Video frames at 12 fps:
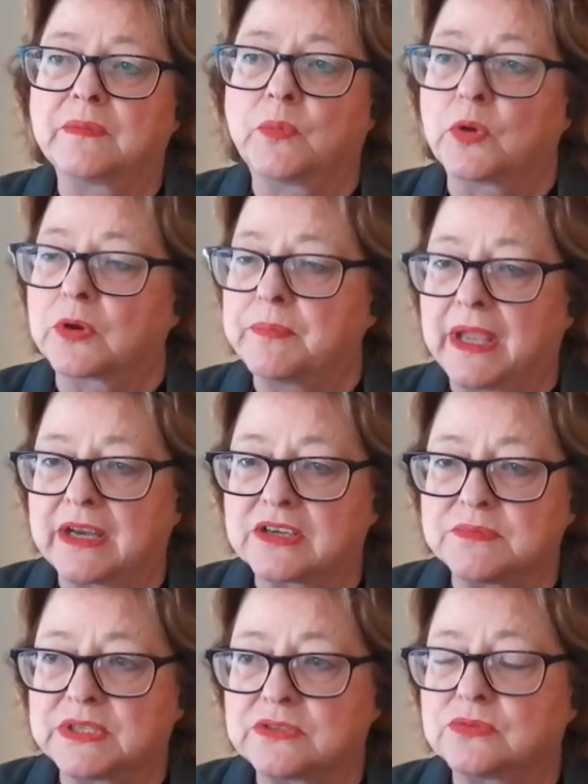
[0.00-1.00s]
work
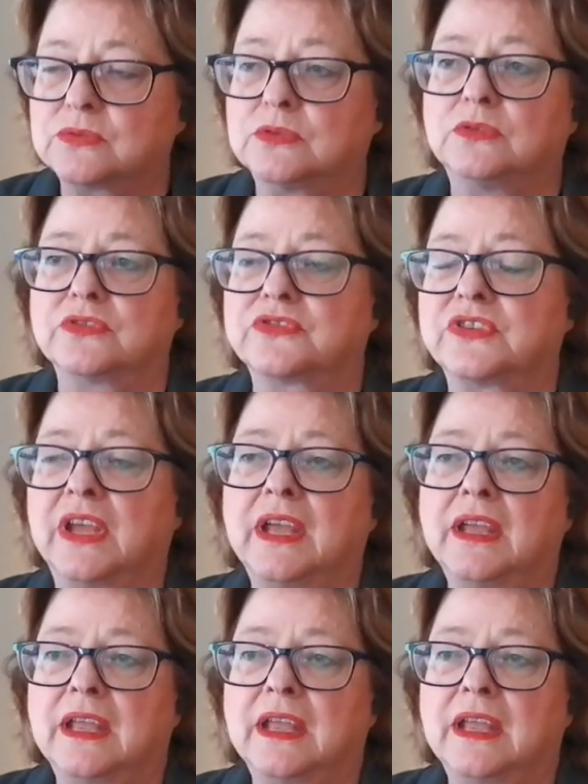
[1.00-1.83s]
management tools.